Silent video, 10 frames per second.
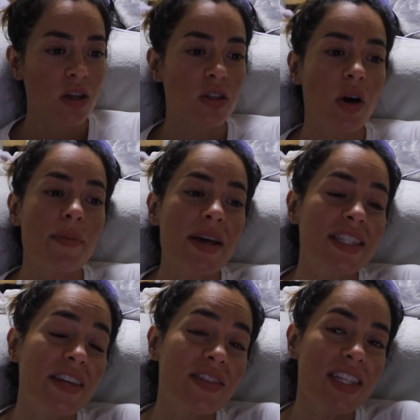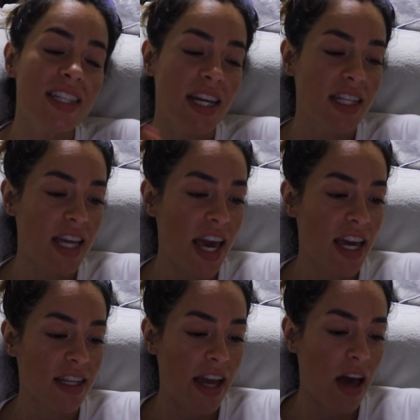So I'm at
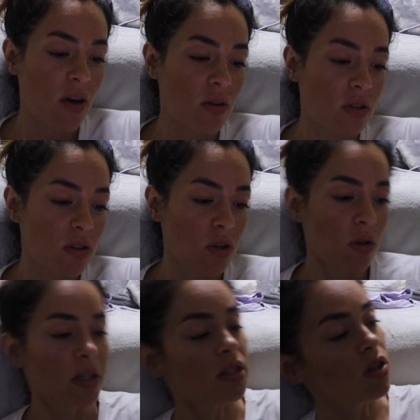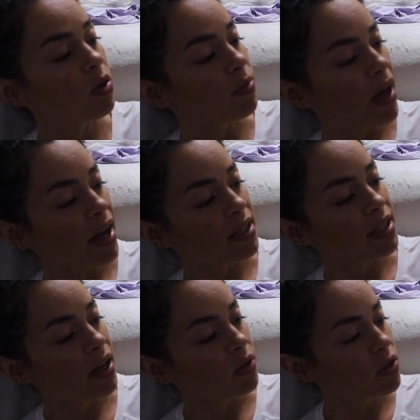1798 now. So let's go back
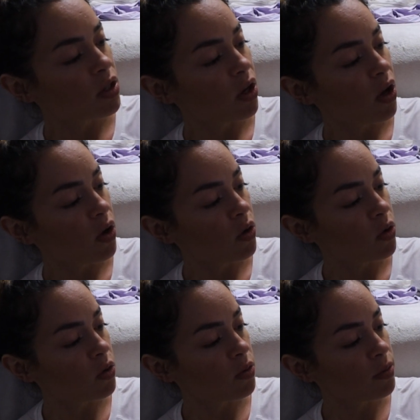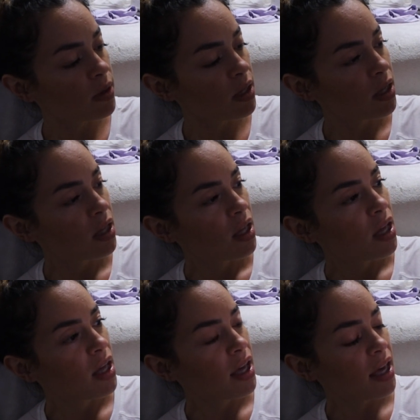down to home
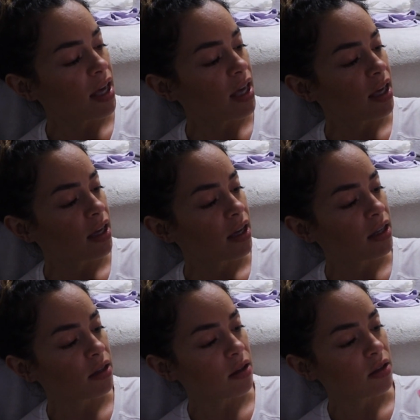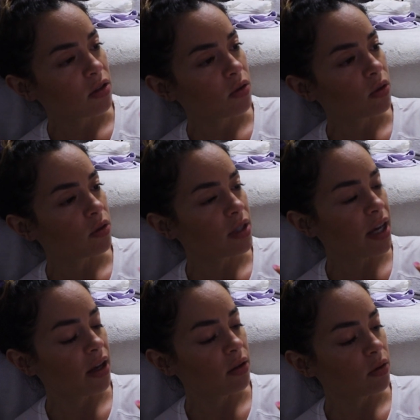and scroll
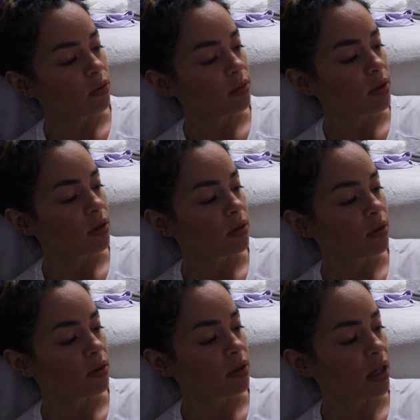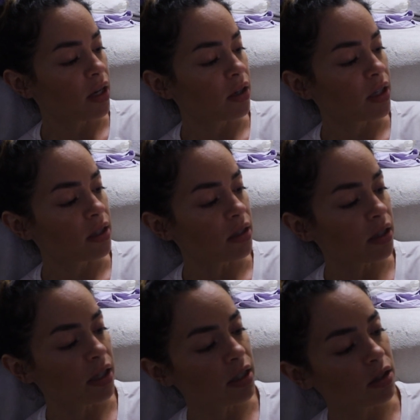down. Oops.
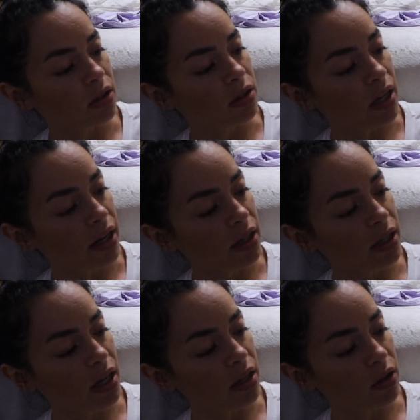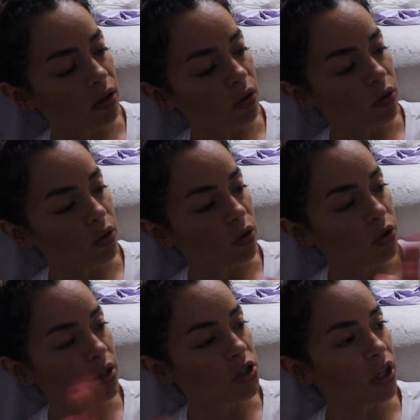Diary, and then go to
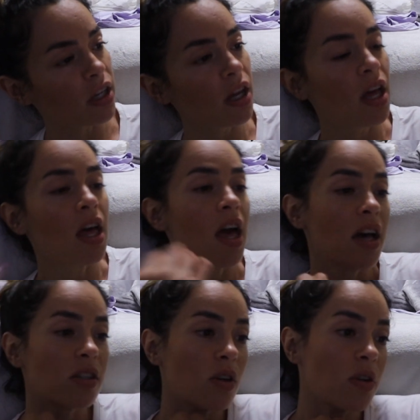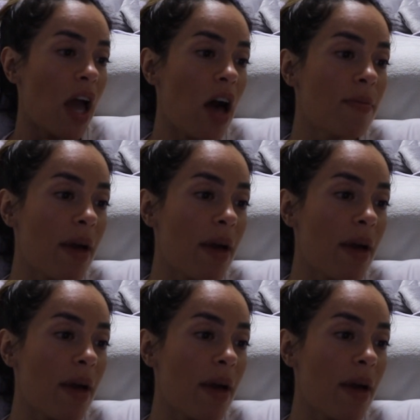nutrition. So now